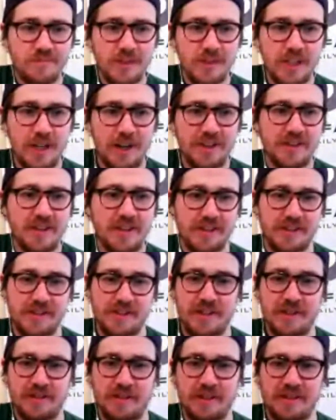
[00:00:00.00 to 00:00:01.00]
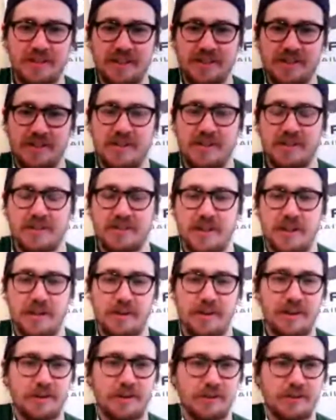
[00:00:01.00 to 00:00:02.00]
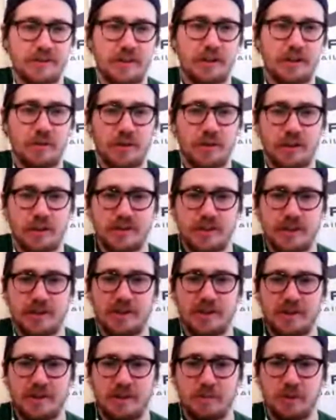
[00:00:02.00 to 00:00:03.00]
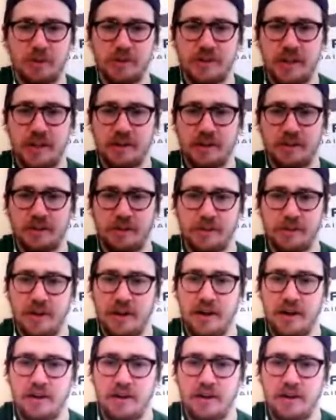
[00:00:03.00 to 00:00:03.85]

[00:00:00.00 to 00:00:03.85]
I think that's it. I think that's it at center. I don't see anyone else that I'm really taking a look at.